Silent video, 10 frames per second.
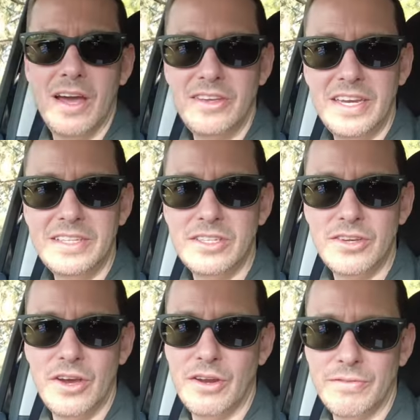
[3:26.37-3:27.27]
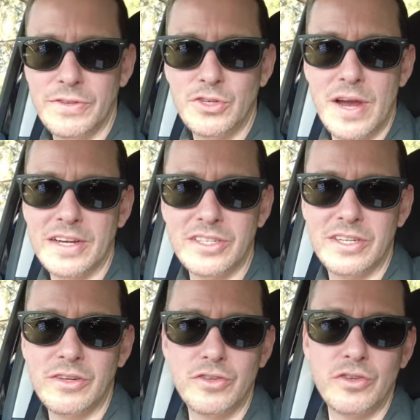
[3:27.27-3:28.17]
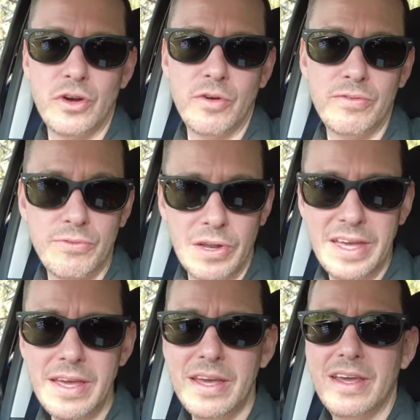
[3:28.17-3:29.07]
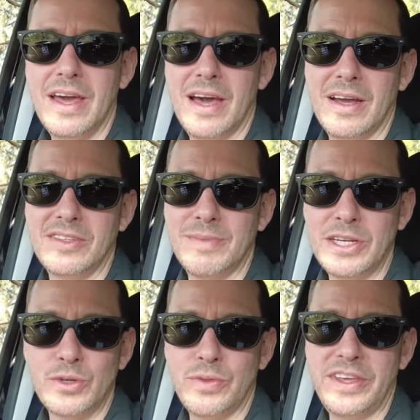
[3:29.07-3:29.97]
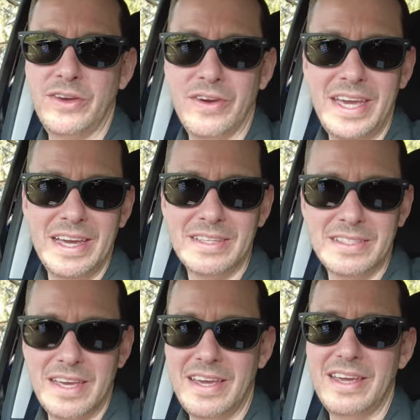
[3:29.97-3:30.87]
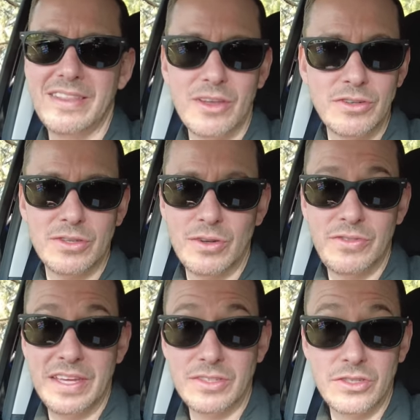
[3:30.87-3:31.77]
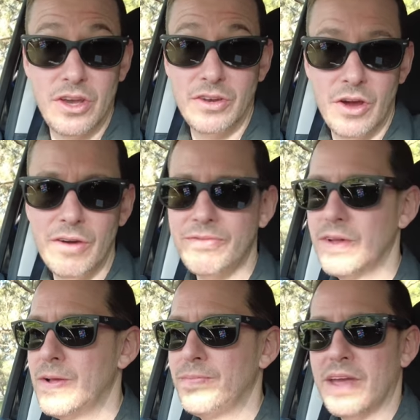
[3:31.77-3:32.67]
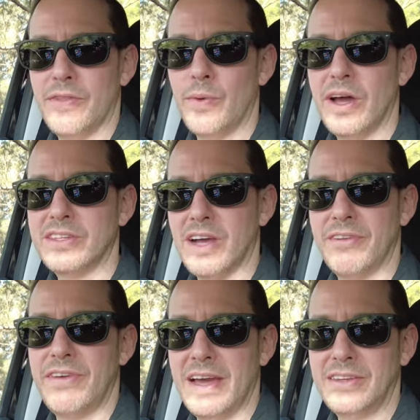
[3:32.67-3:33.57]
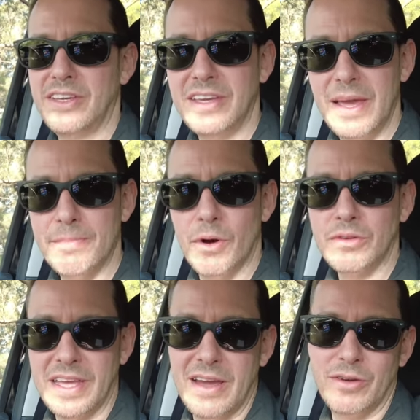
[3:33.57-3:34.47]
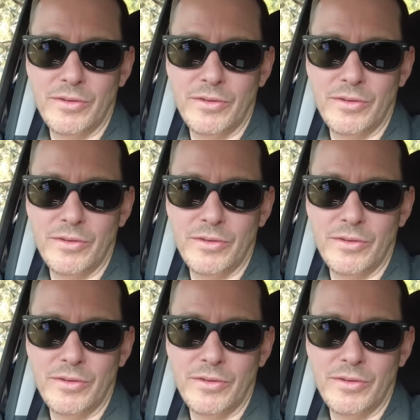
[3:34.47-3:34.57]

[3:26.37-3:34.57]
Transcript: You need to turn off the traction control fully to make sure that your ESC and those sort of things are turned off. Otherwise, I found you can get bogged down